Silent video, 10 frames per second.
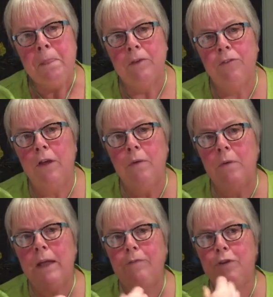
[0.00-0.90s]
So
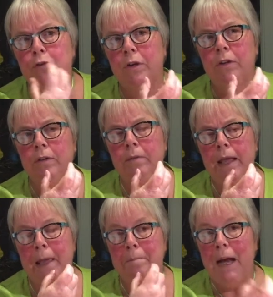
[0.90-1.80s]
if you can
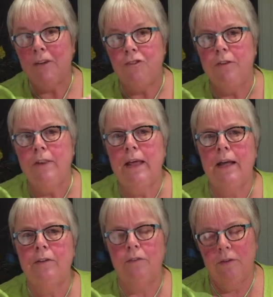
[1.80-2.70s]
imagine
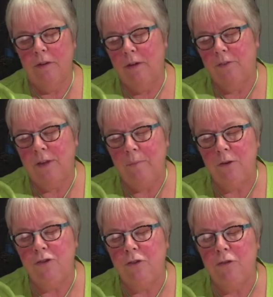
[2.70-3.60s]
that
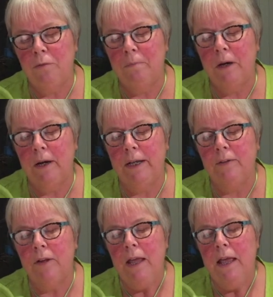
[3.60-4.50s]
sandwich in your
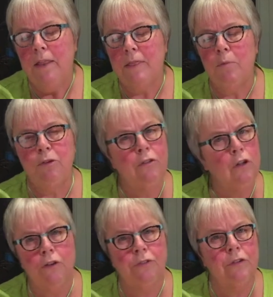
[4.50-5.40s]
mind, there was
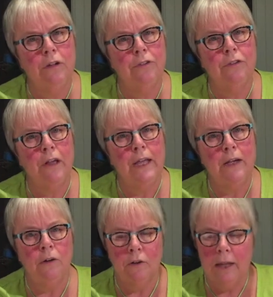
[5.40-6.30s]
lots and lots
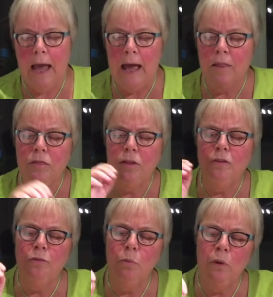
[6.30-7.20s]
going on. And
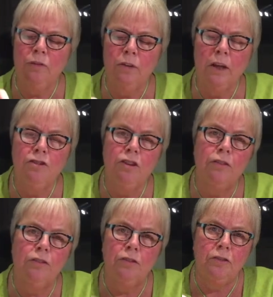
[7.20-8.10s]
this whisky
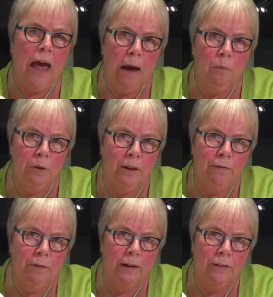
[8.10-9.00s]
just sat with
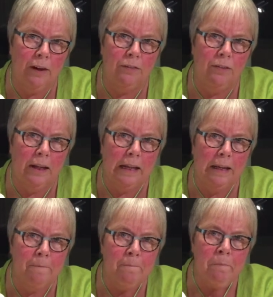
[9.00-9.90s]
it
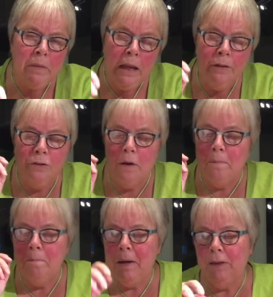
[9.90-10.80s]
fantastically. So
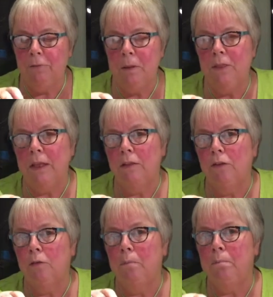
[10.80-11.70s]
it makes me think
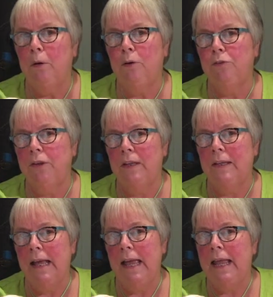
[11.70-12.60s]
that on Boxing
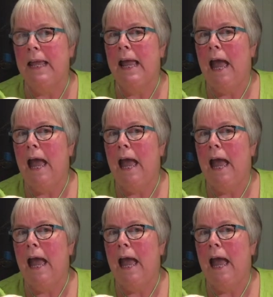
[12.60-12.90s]
Day,